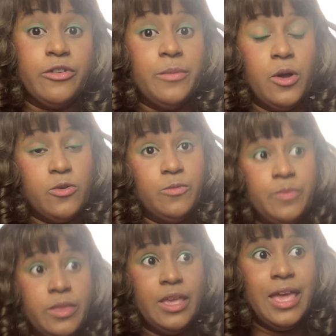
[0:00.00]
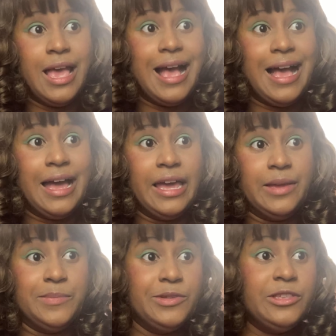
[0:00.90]
from home,
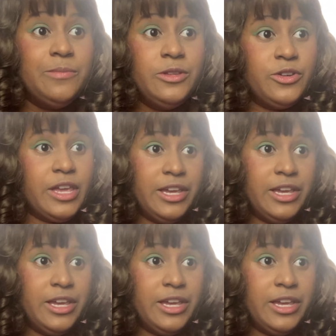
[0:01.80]
I put them in their